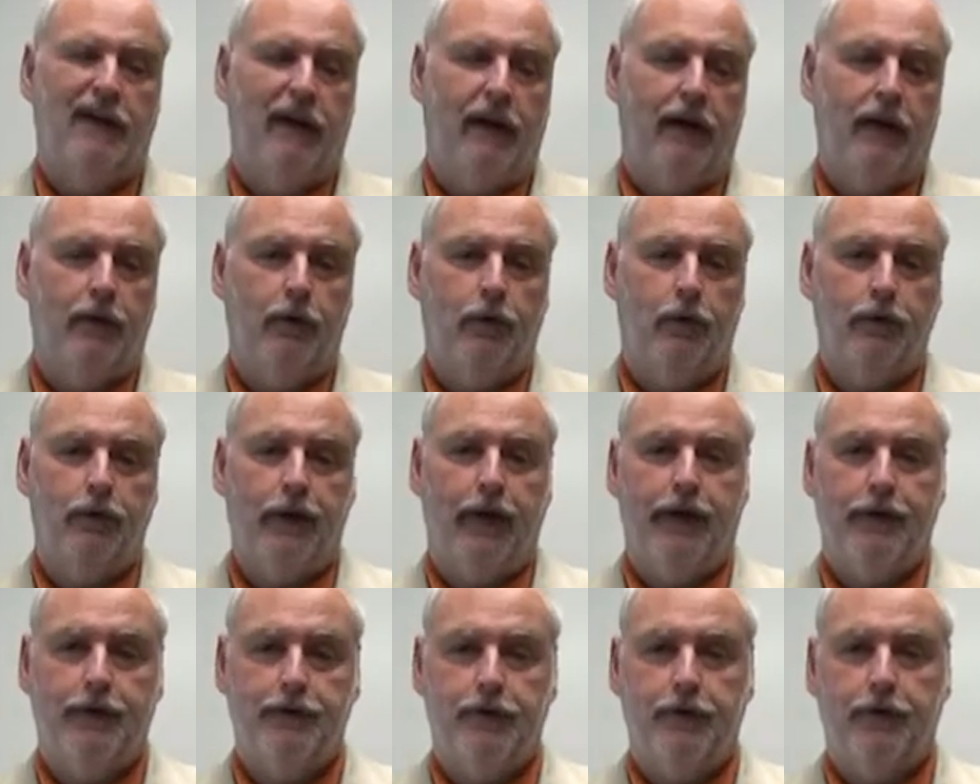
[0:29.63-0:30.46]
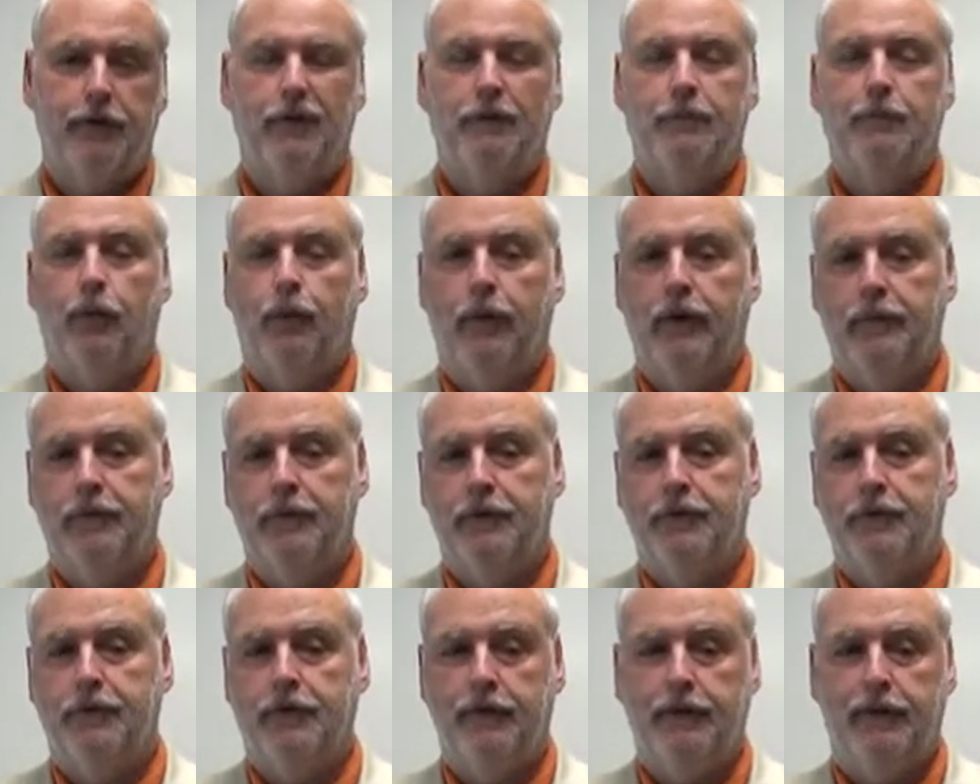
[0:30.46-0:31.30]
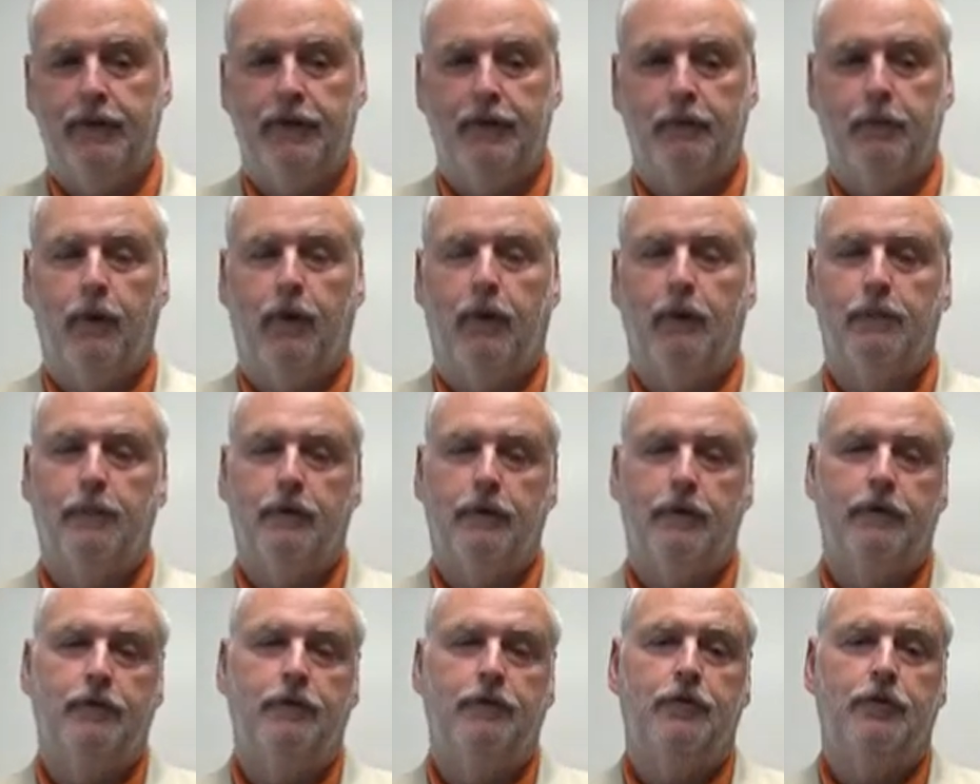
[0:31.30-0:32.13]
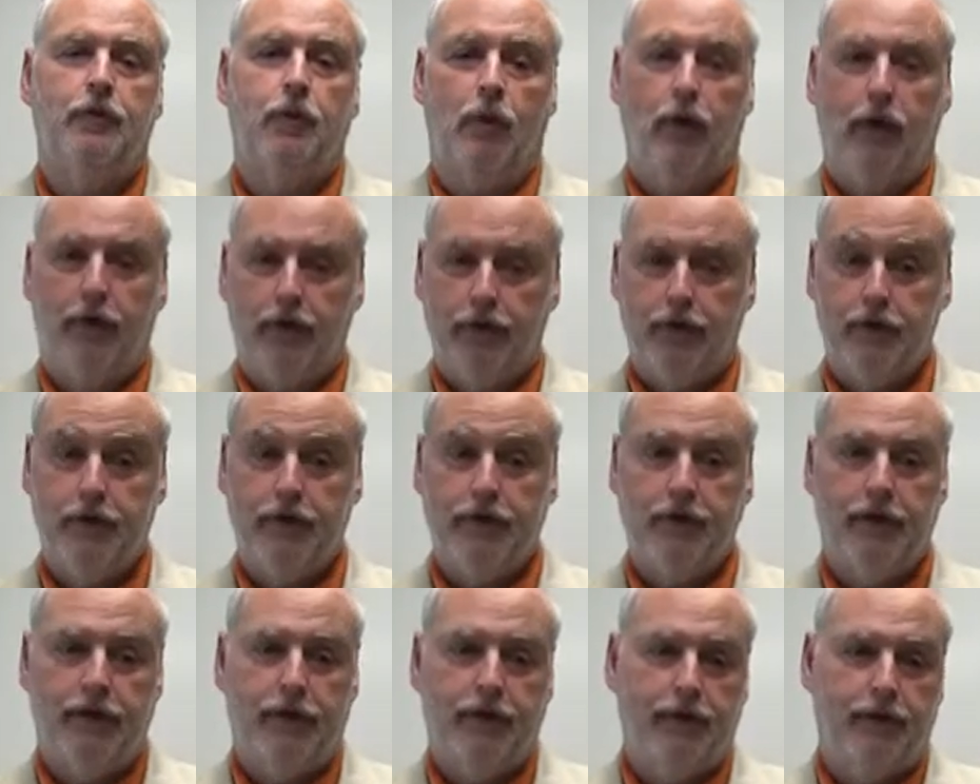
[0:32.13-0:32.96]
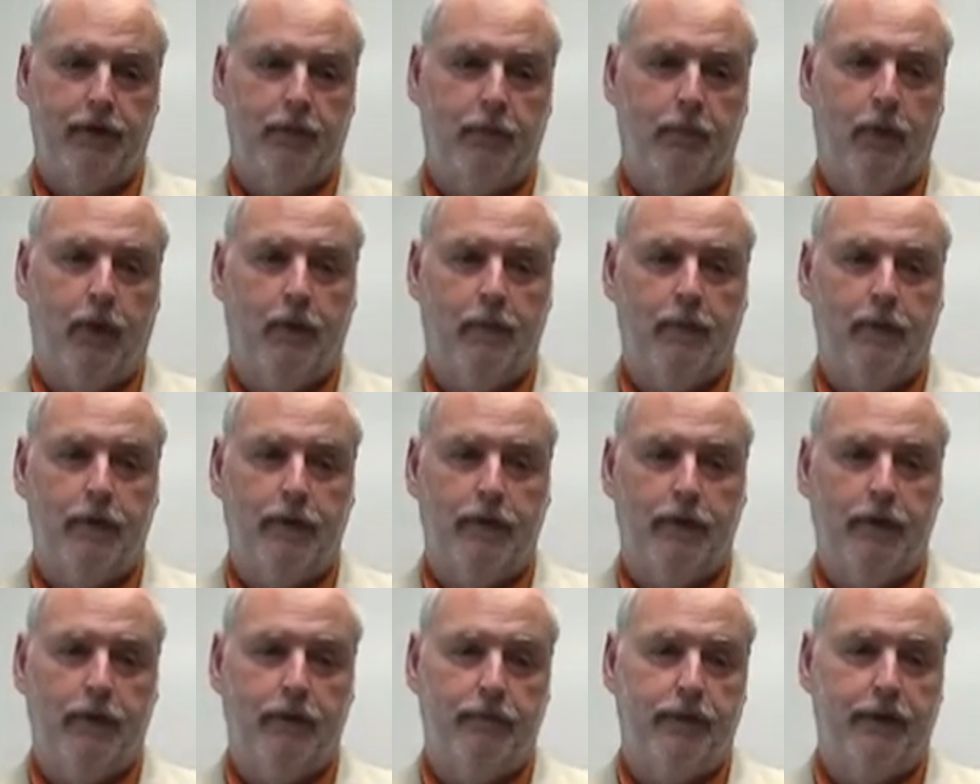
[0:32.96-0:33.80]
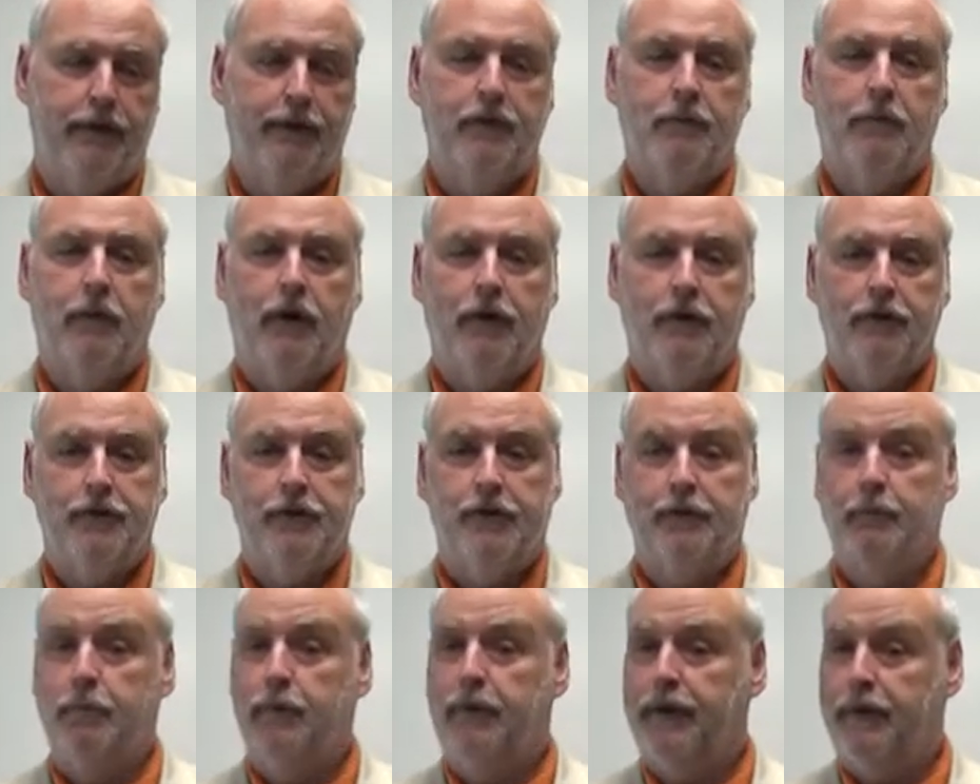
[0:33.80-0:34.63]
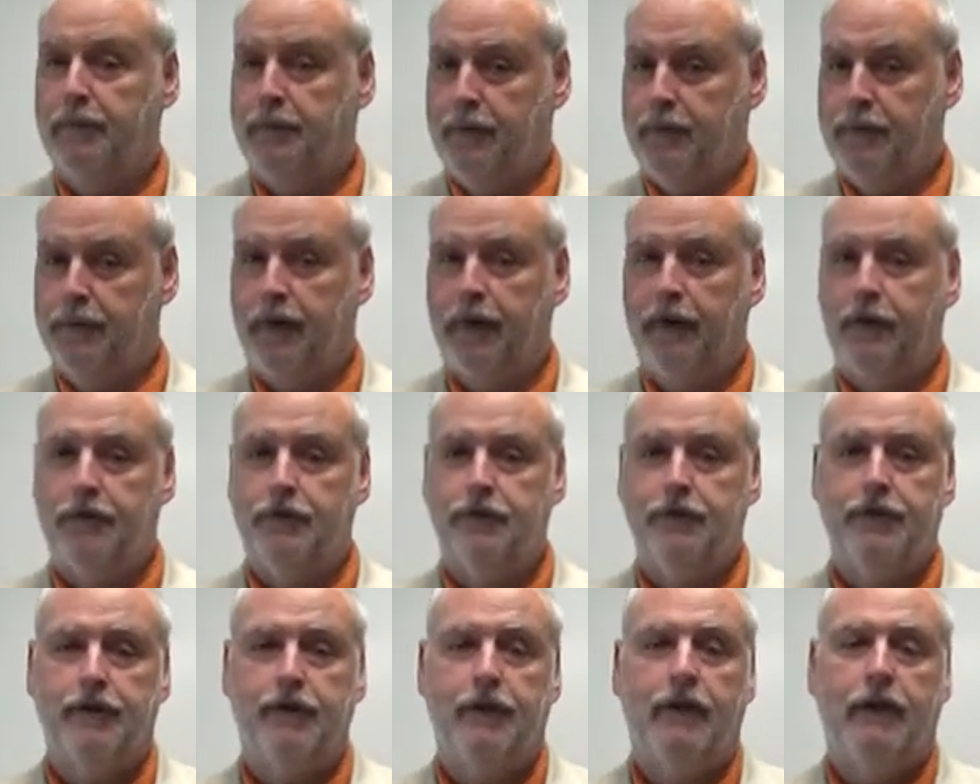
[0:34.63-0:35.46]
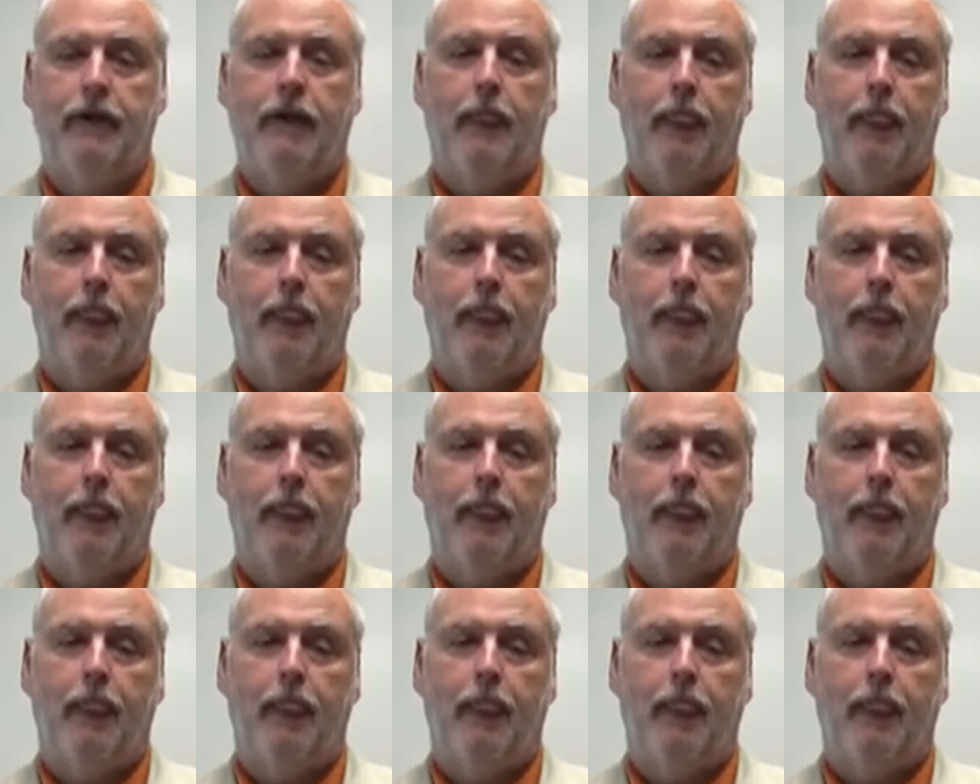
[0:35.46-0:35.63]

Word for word: I hold adjunct appointments in the Department of Zoology and the Department of Entomology and Plant Pathology.